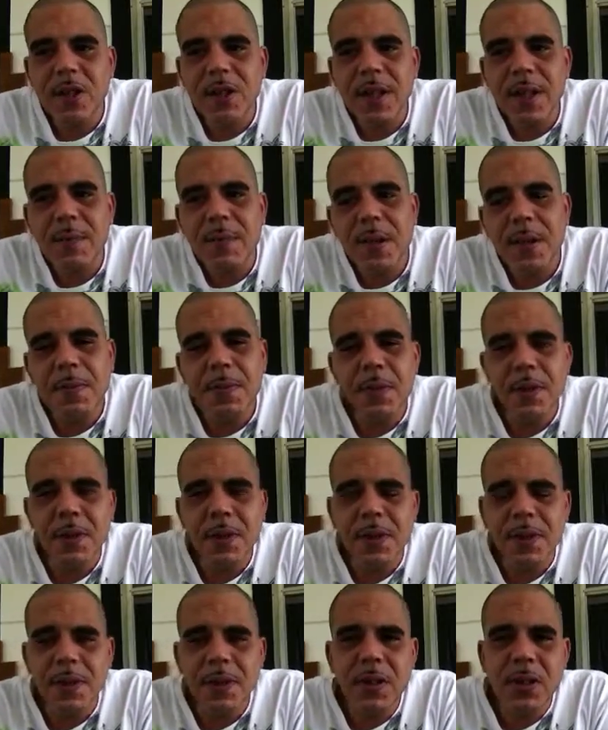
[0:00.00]
get people
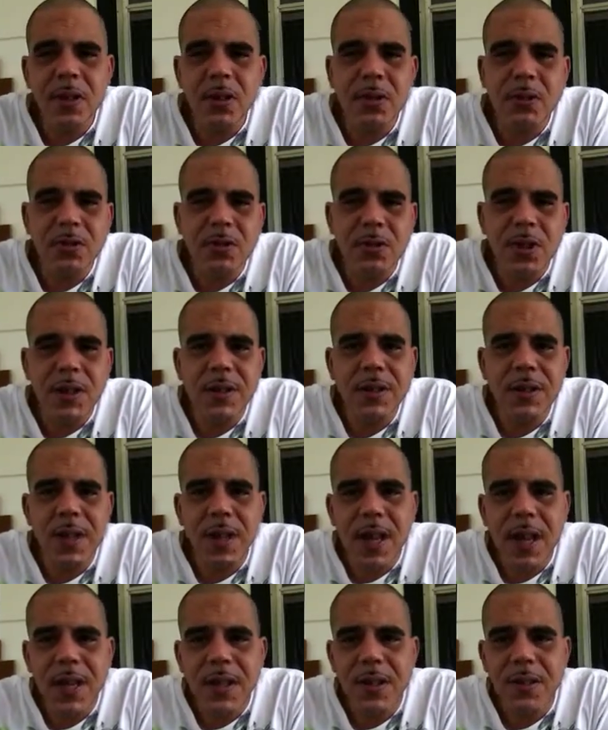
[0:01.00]
to trust
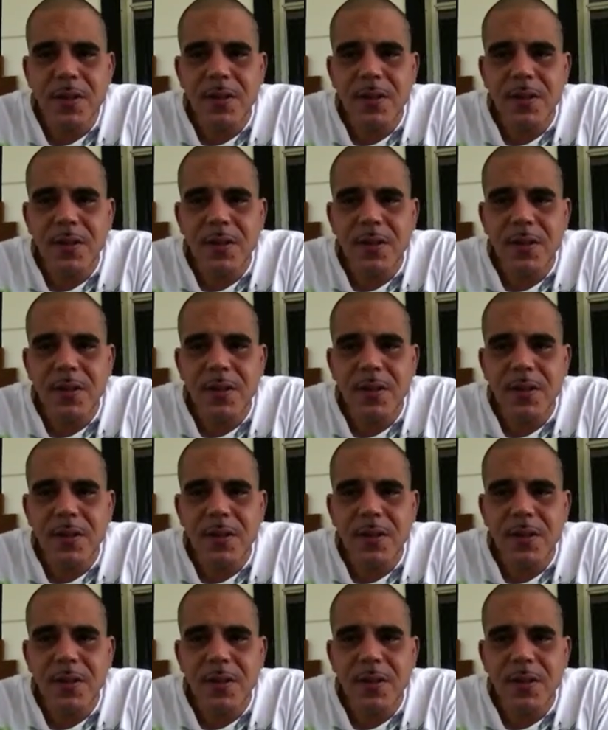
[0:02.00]
and like